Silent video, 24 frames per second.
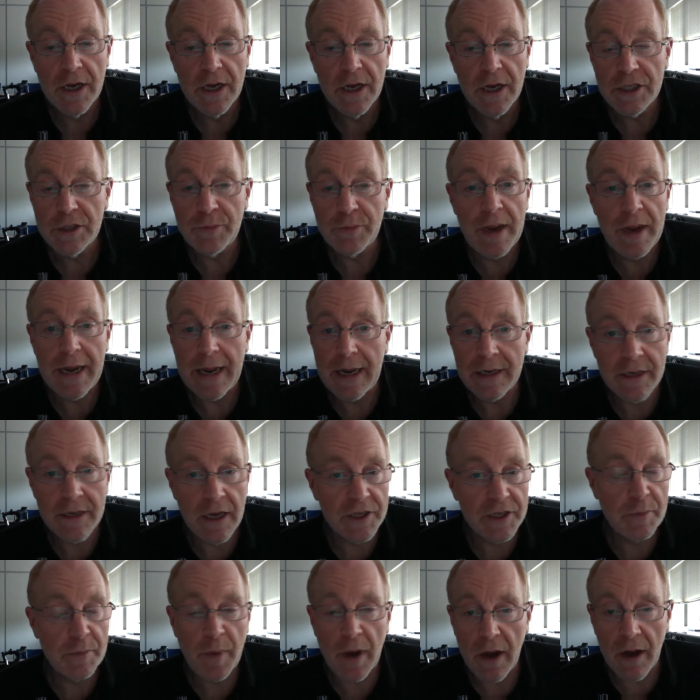spinning
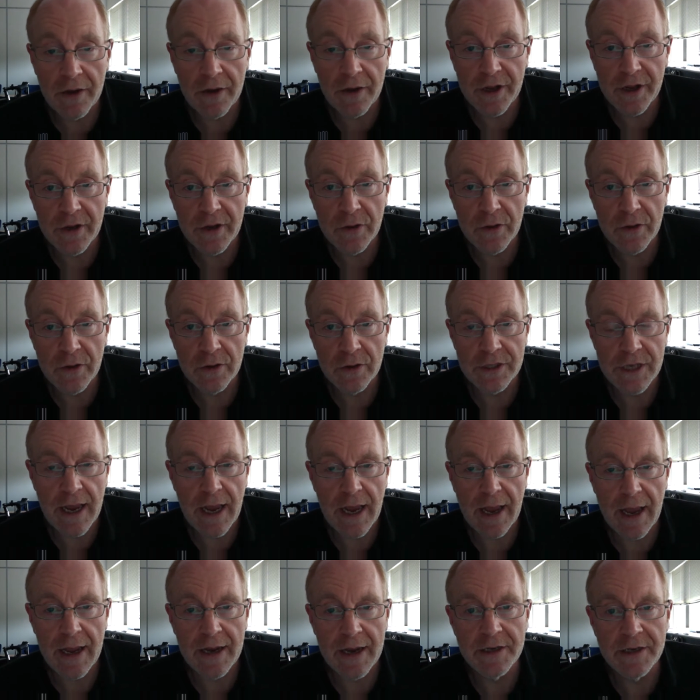dust particles
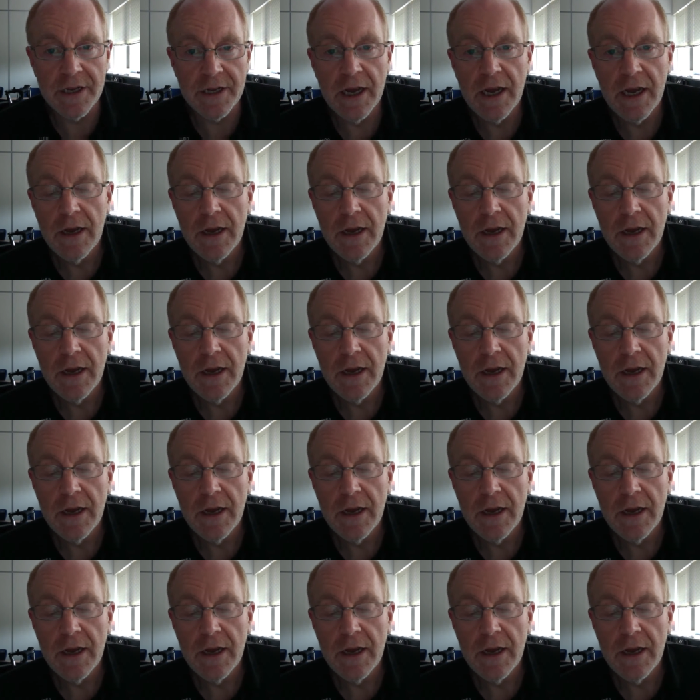and